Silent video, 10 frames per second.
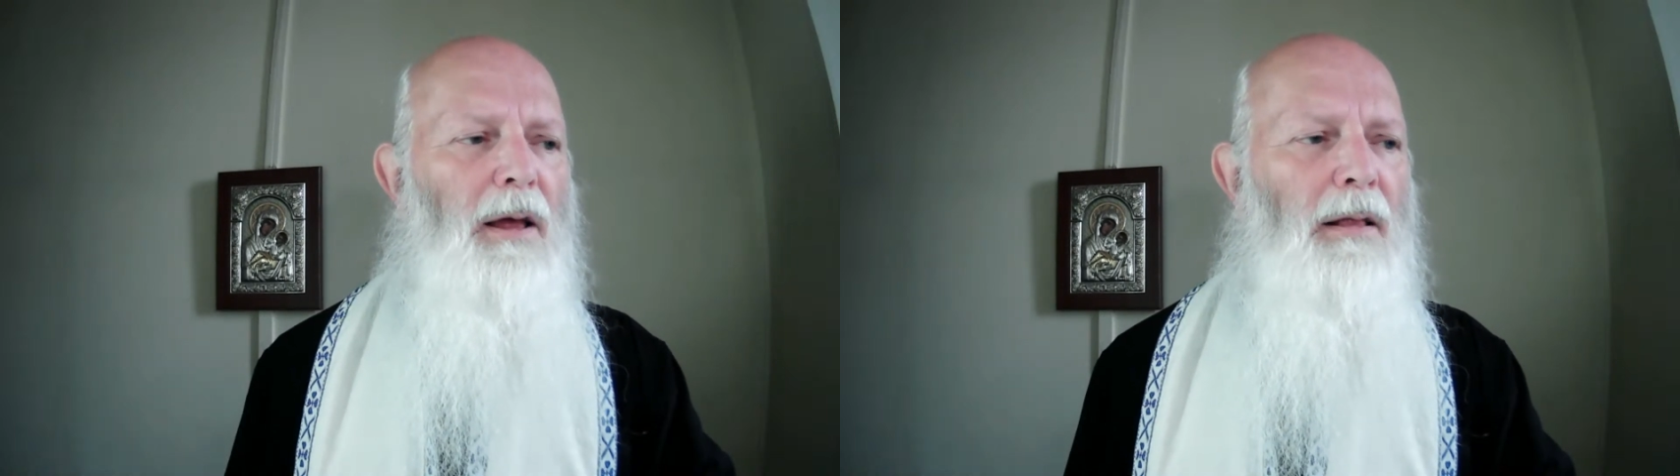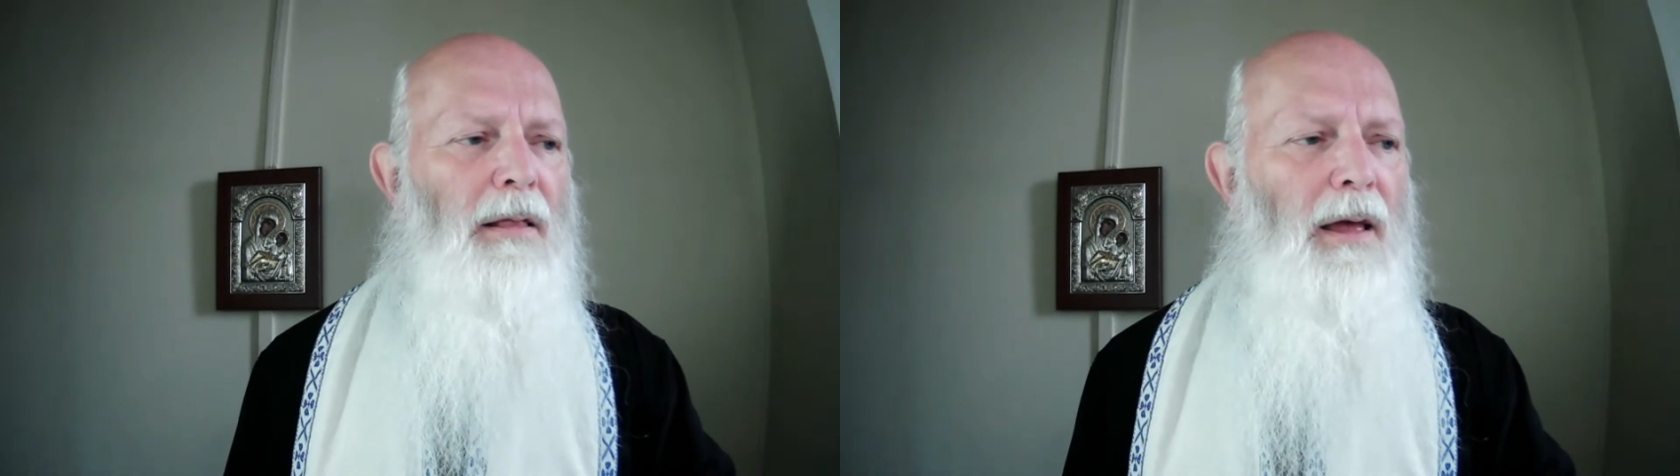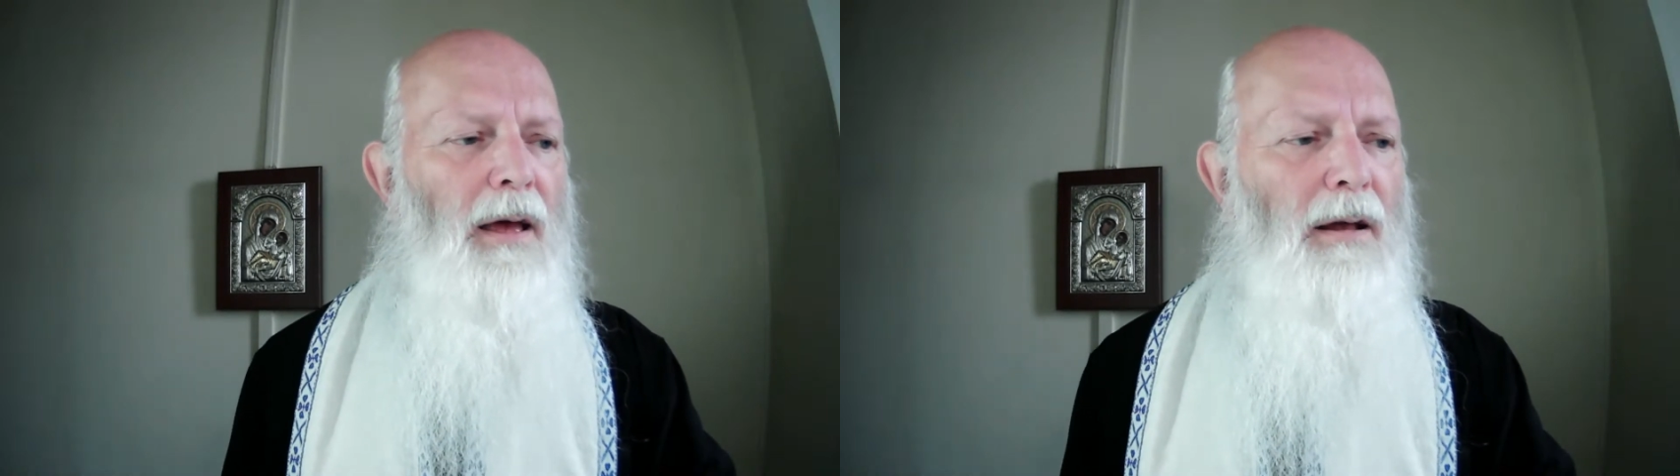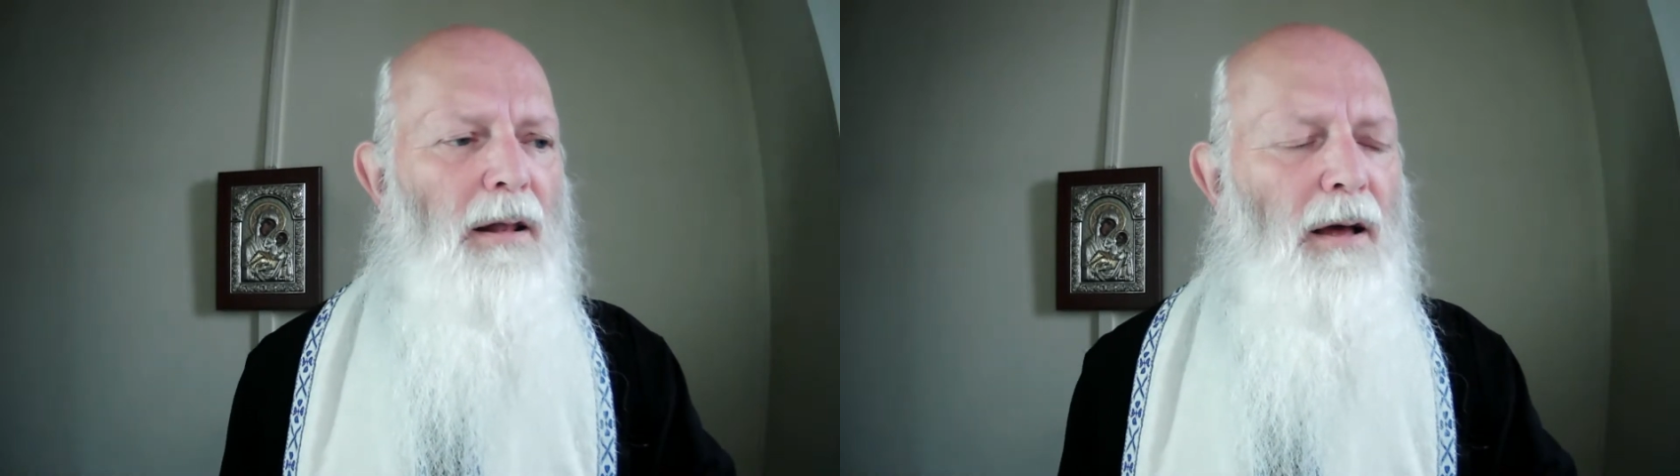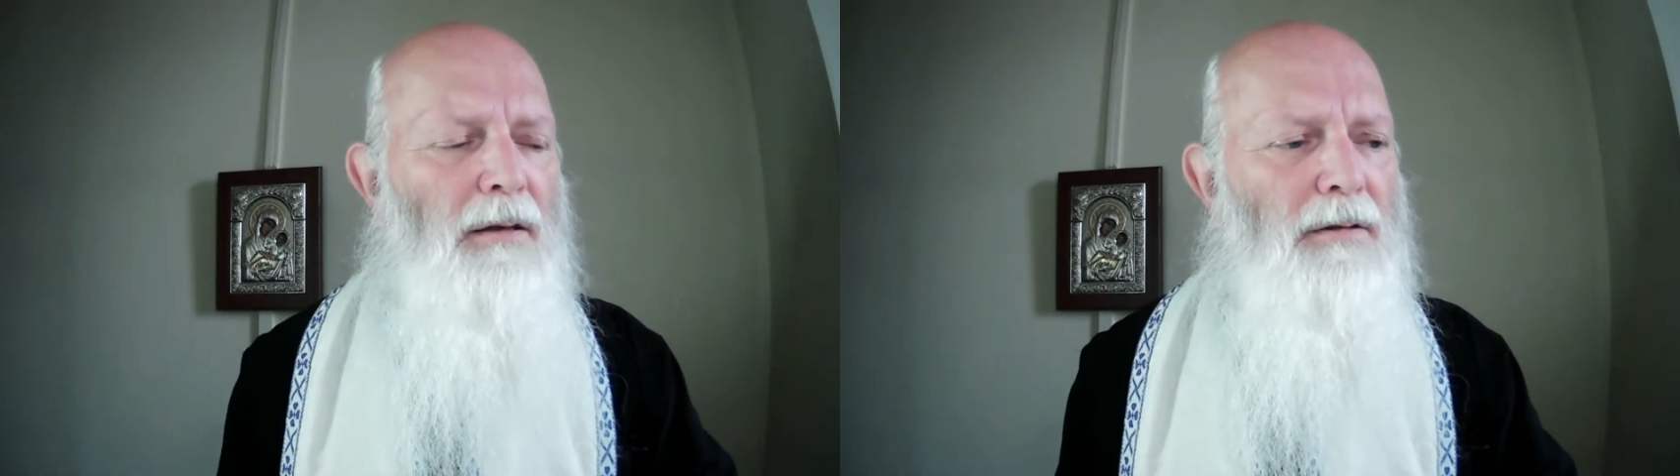in their
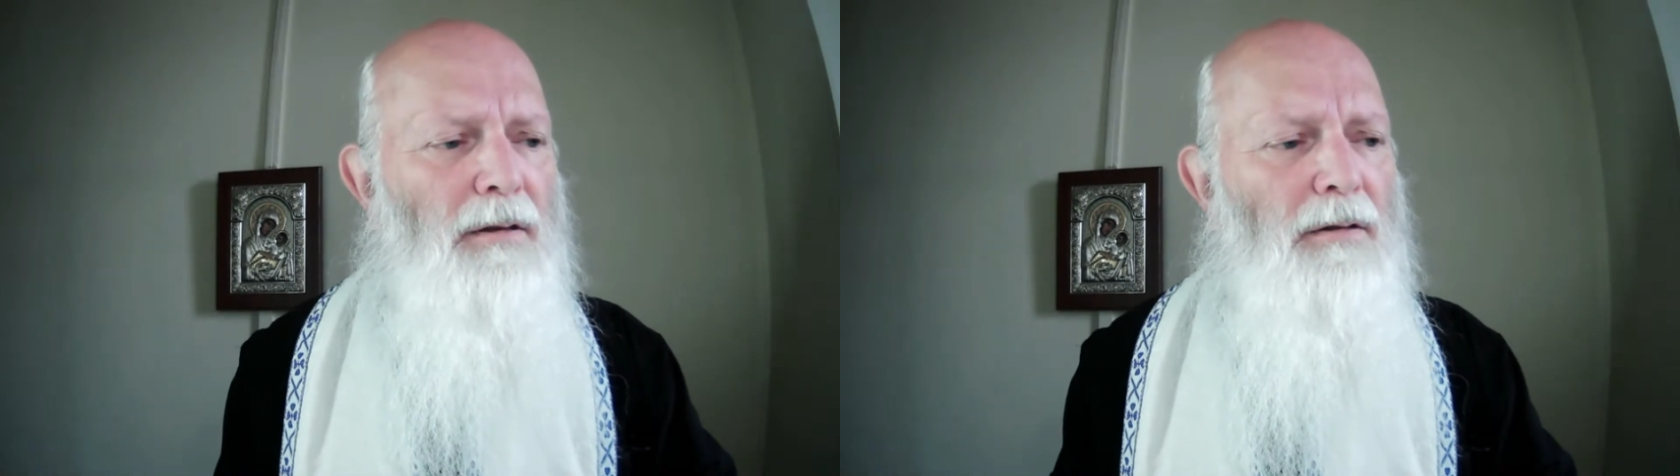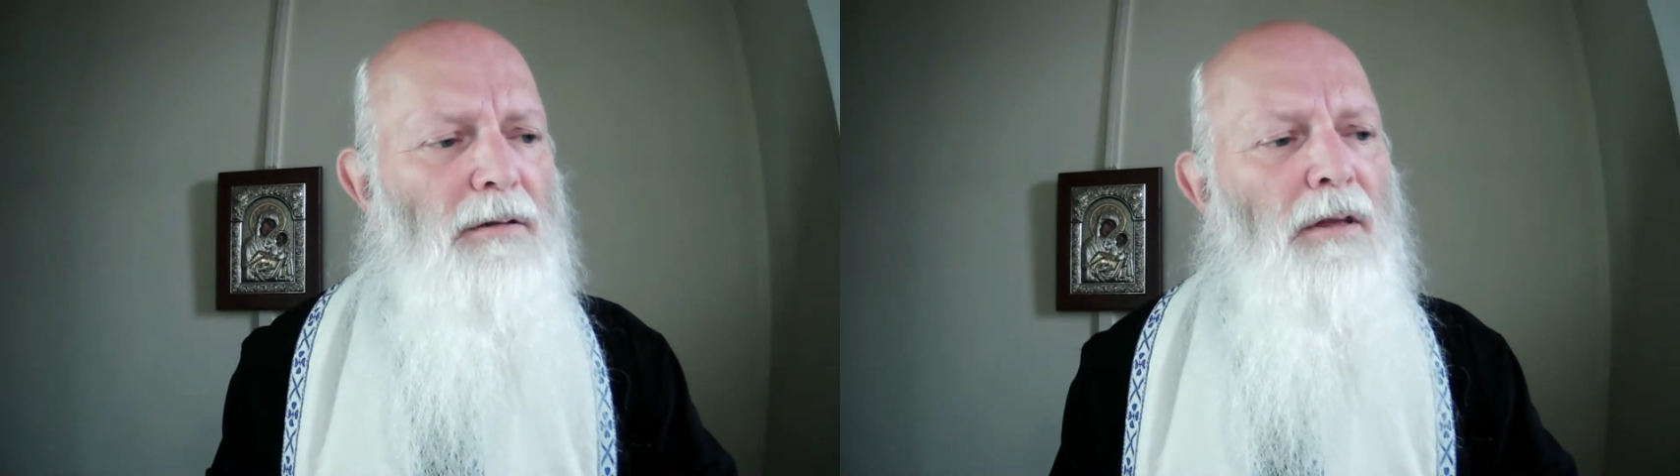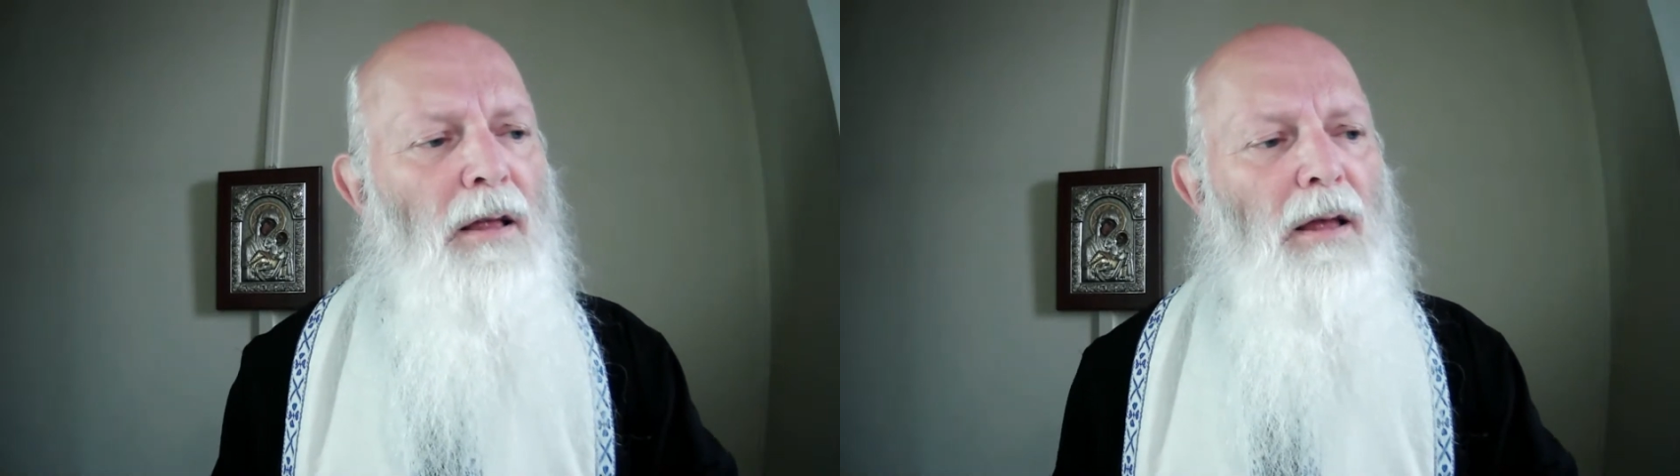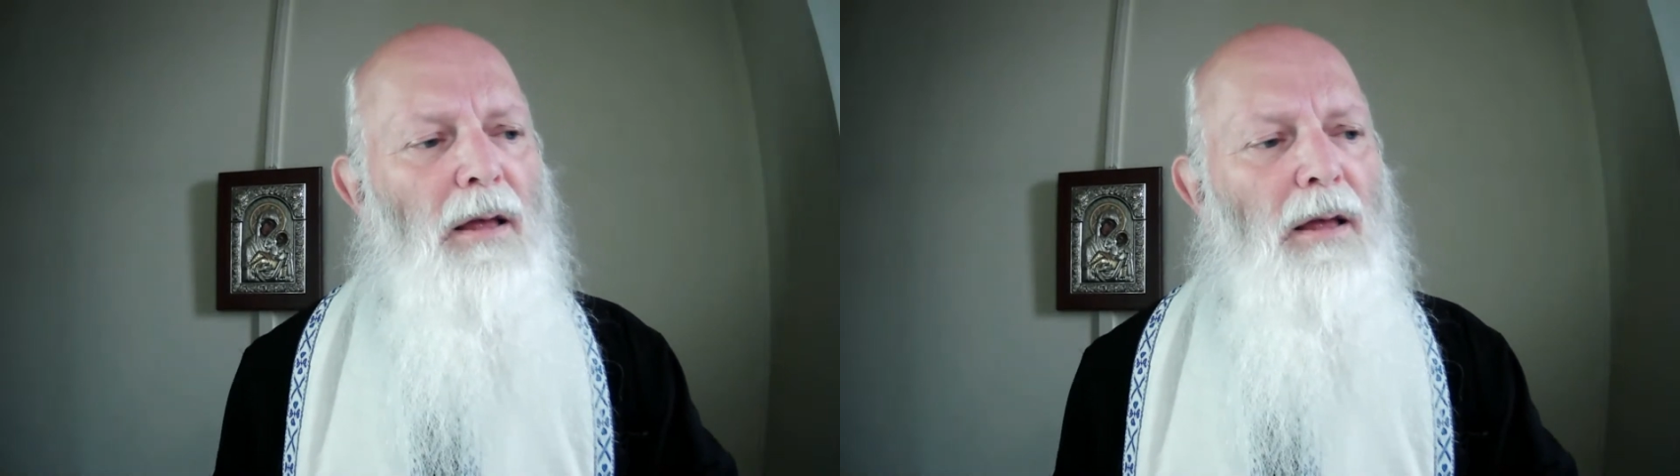classes,